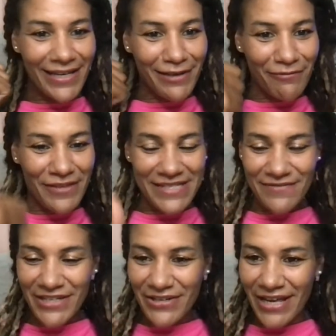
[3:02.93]
give this
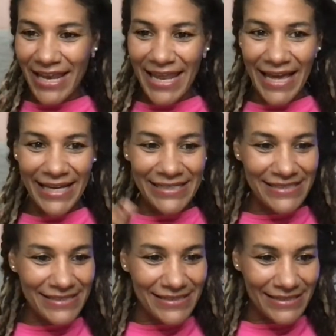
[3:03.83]
video a like,
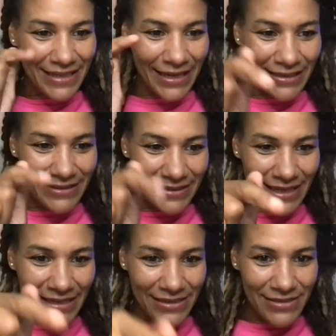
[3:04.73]
like,
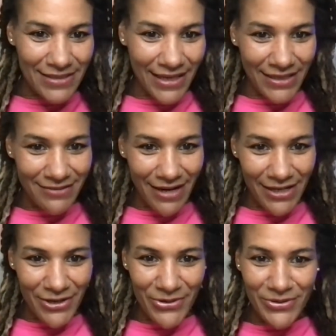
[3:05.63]
like it, like right
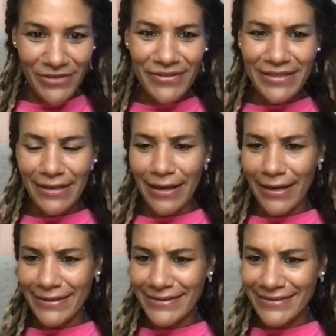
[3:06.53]
now. Give it a
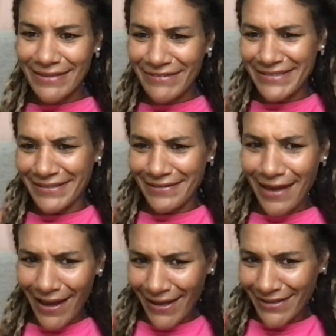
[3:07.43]
like. Give it a
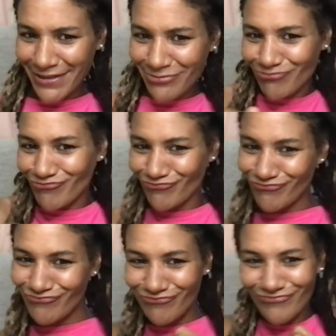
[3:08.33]
like.
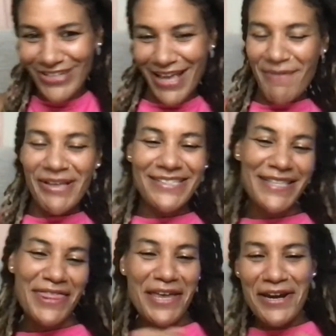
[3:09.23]
Because
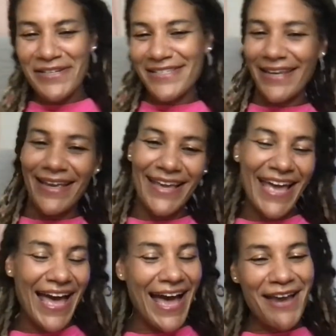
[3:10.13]
it's Thursday
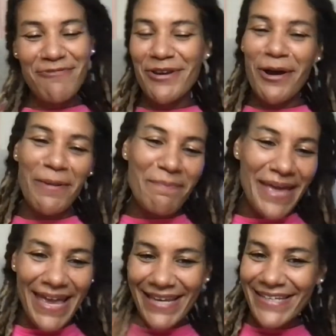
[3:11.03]
and we all
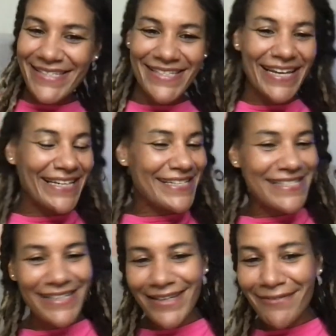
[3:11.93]
made it
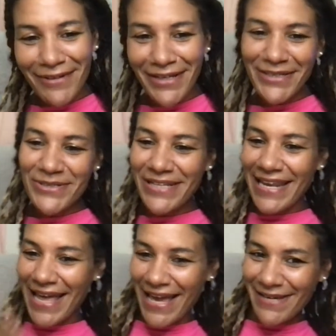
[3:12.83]
this evening to the
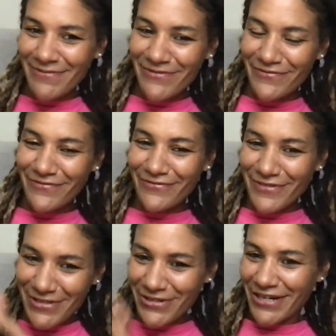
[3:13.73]
live
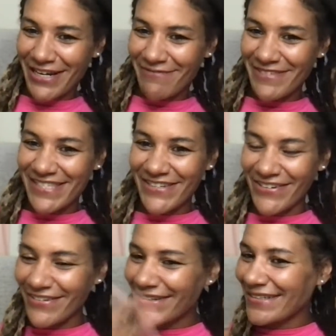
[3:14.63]
stream.
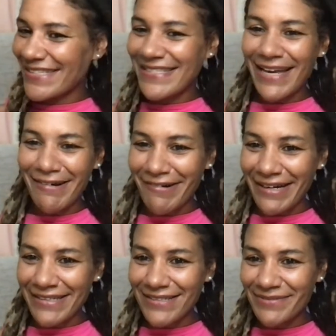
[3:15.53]
So isn't that
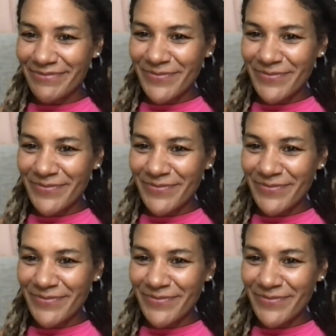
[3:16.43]
great?